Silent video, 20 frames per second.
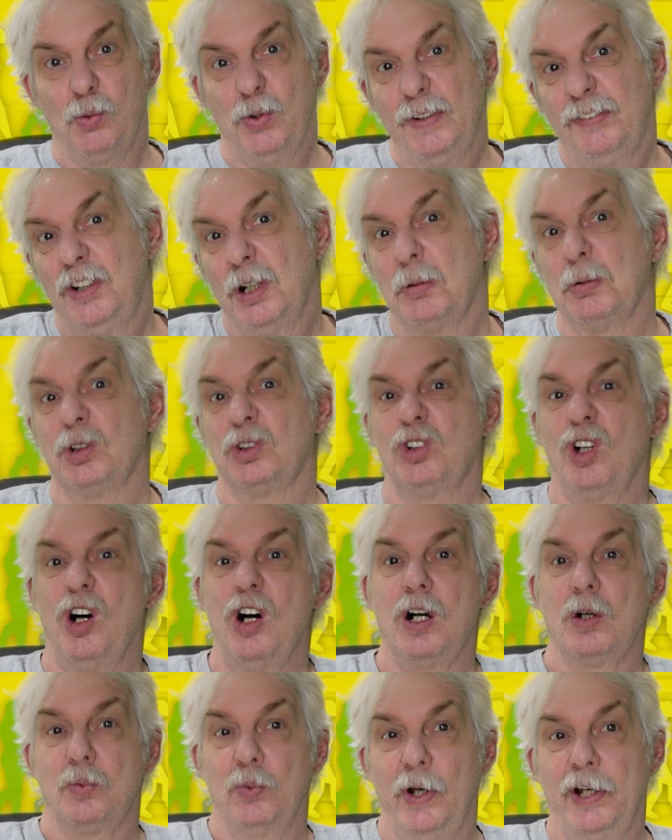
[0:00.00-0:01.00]
all, we've come a
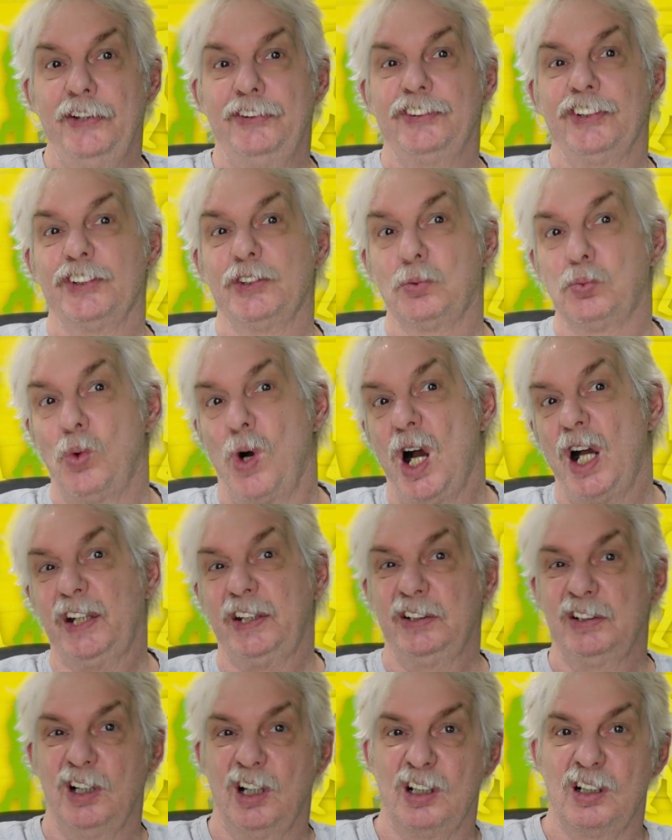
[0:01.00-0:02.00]
long way since
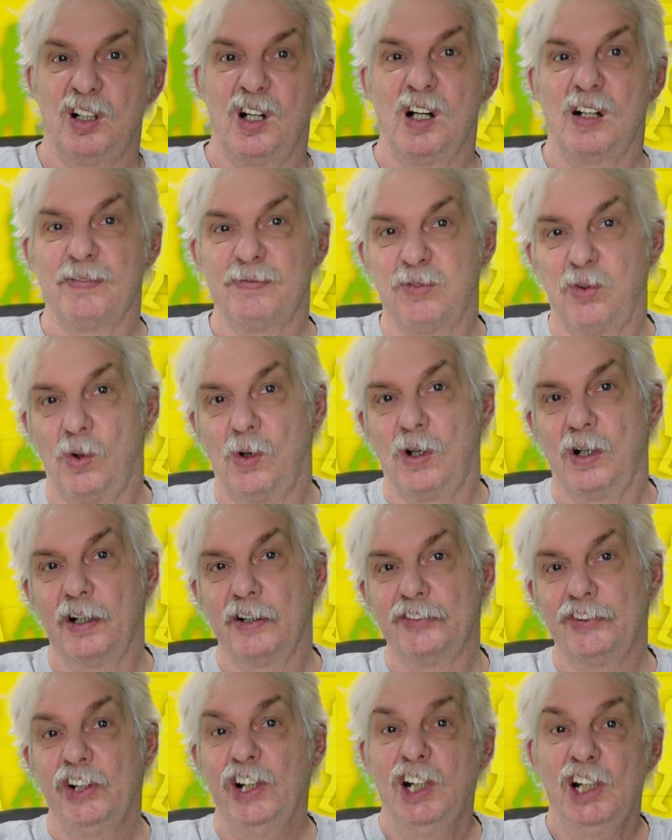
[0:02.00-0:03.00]
walking on all
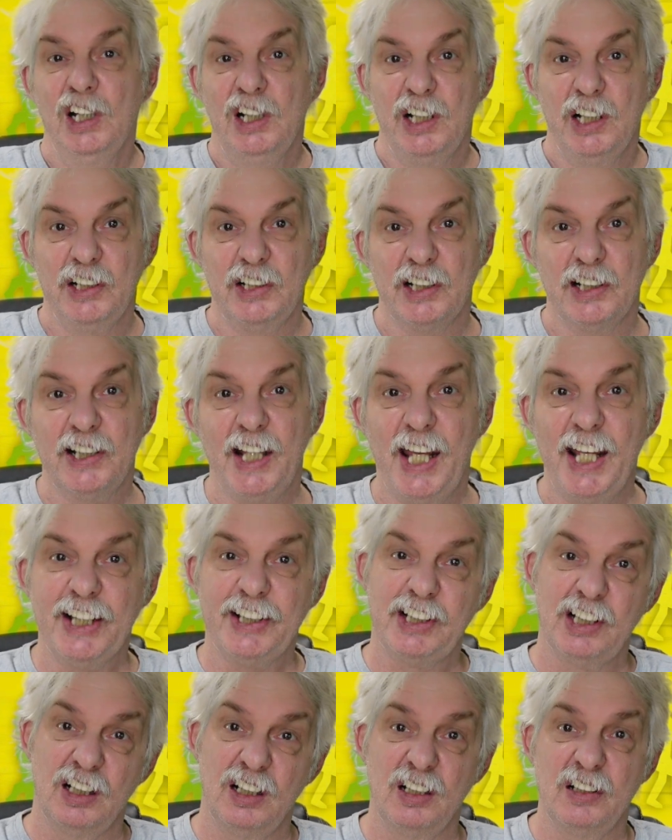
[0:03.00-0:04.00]
fours. In the
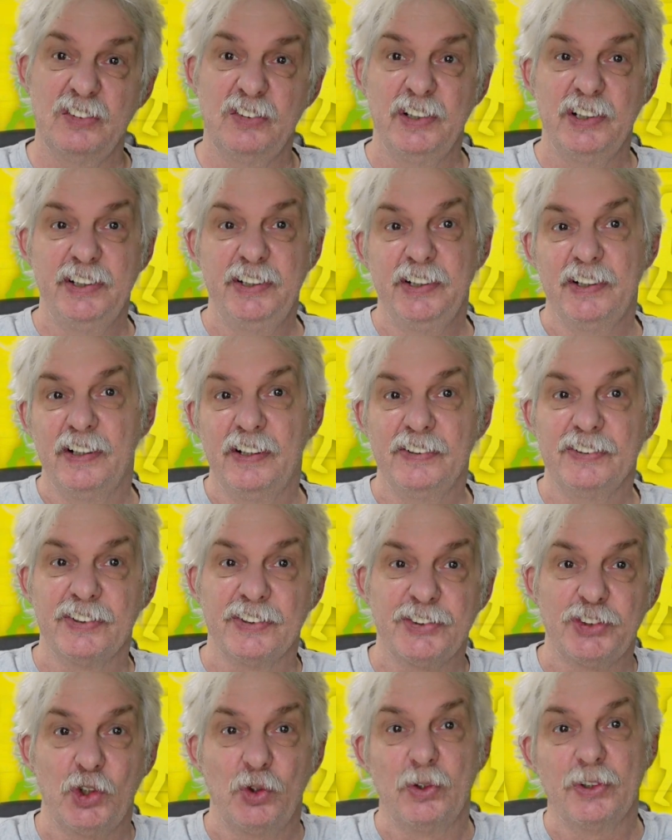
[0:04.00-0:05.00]
last hundred years
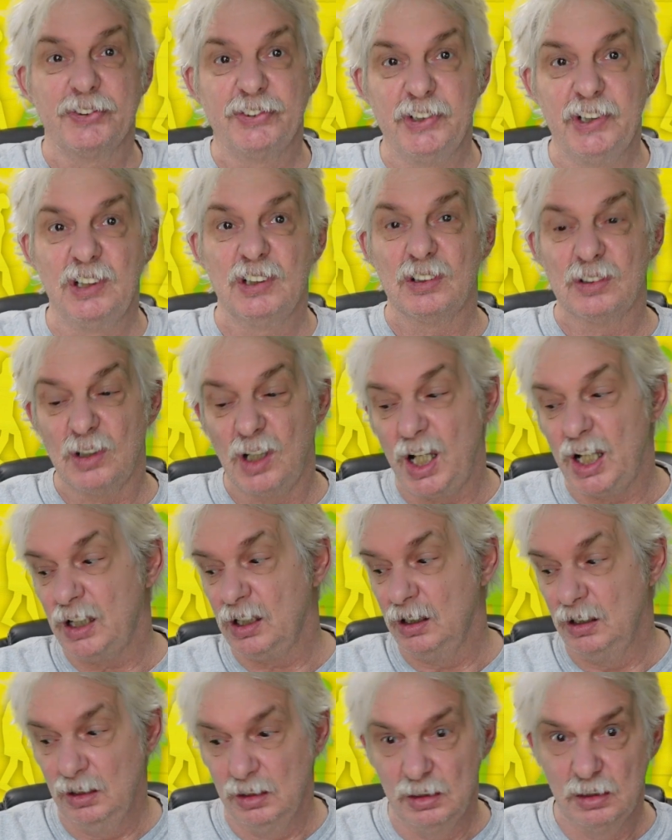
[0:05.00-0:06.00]
or so, I've seen a lot
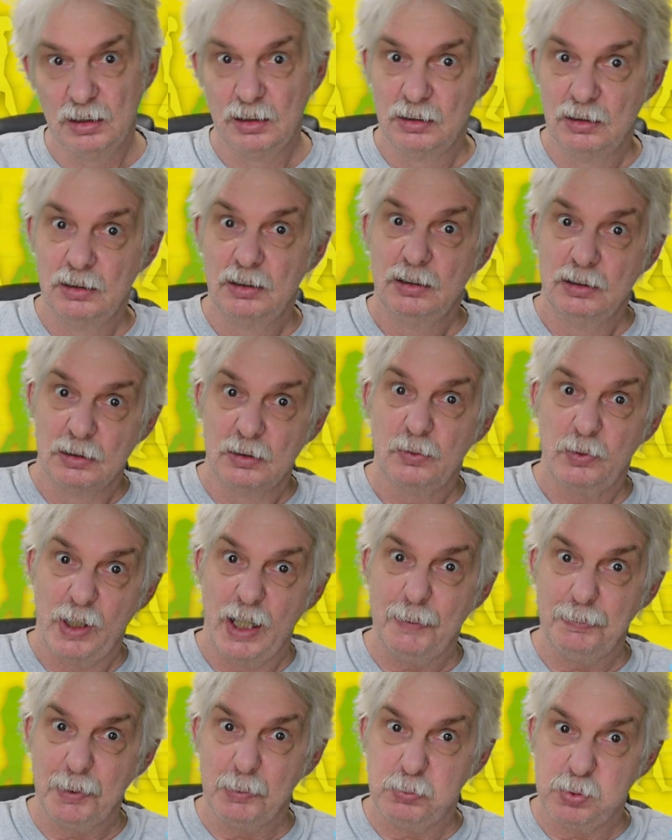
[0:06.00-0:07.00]
of
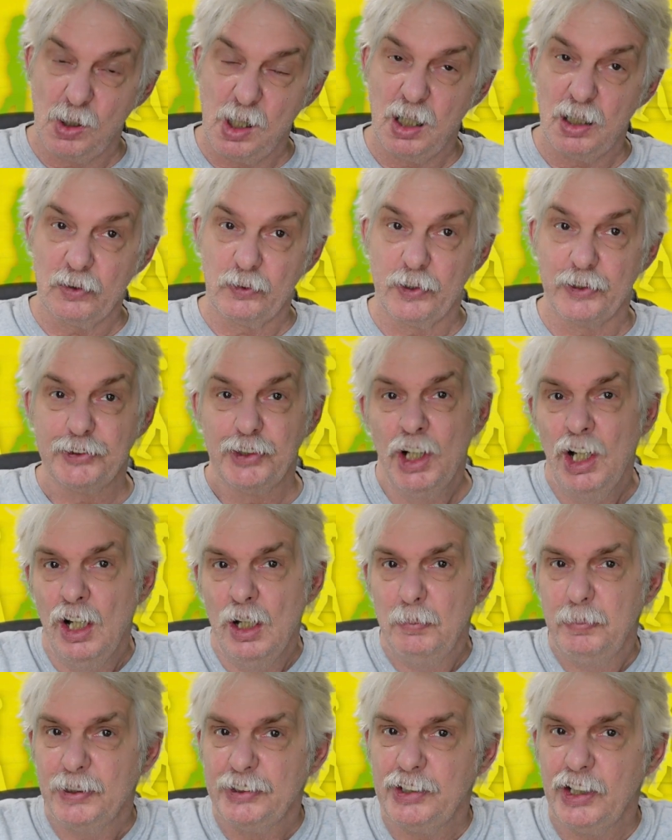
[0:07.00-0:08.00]
rapid progress.
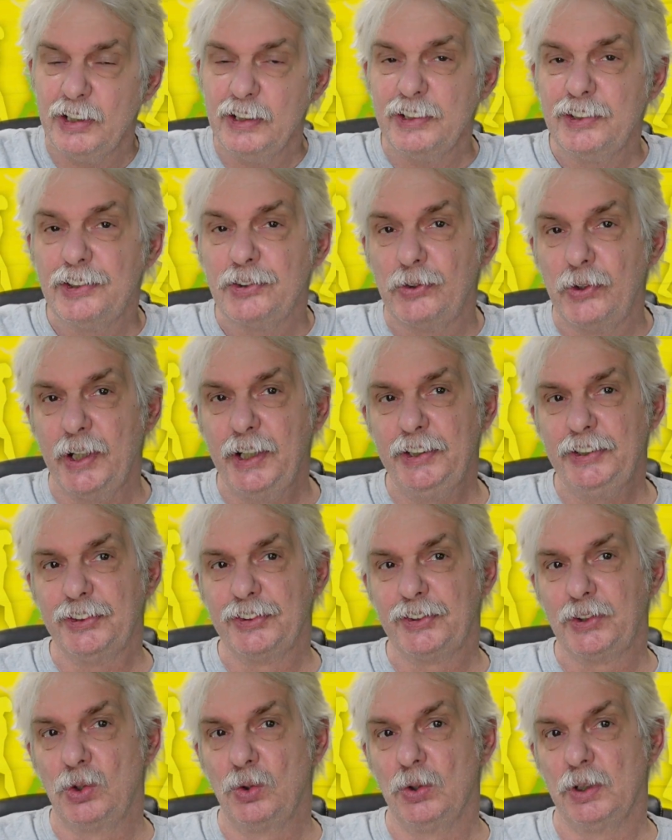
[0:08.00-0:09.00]
But something strange
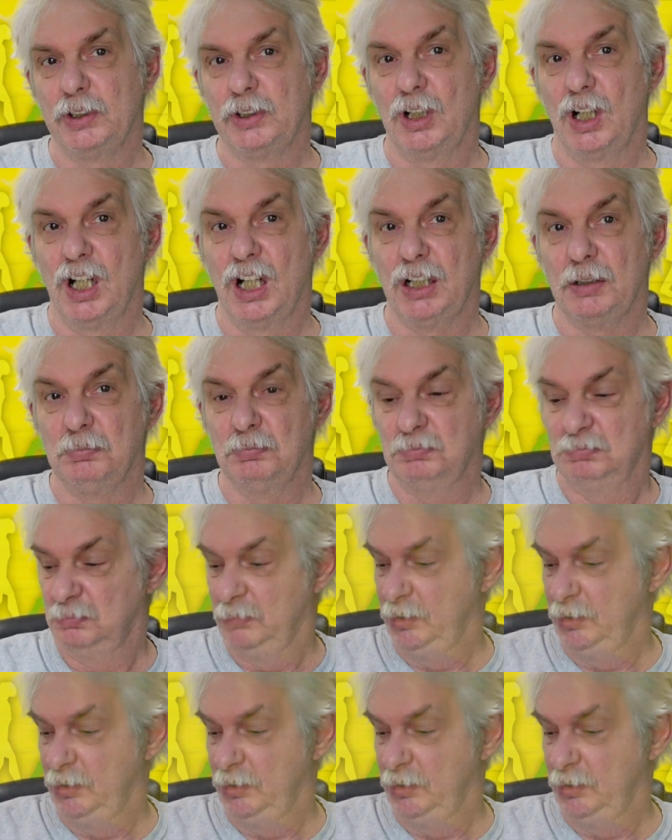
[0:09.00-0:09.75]
is going on.